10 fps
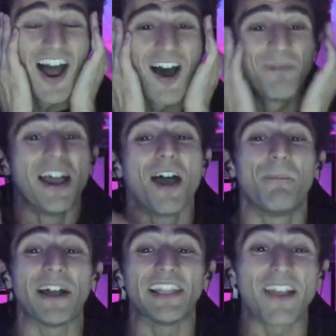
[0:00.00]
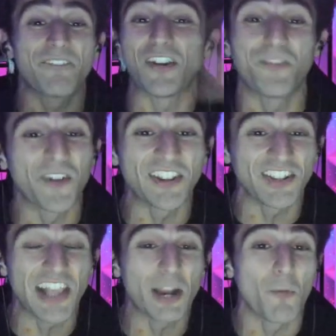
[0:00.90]
Um, but like, feel free
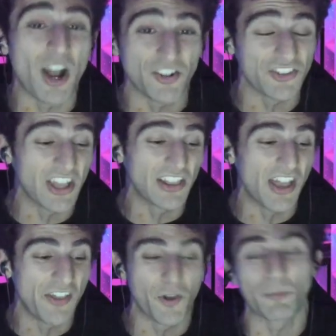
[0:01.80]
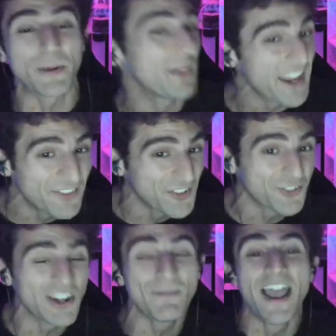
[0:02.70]
to like watch the the, the replay of the
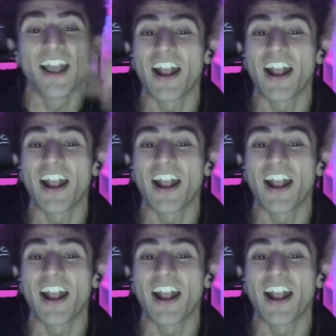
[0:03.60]
stream.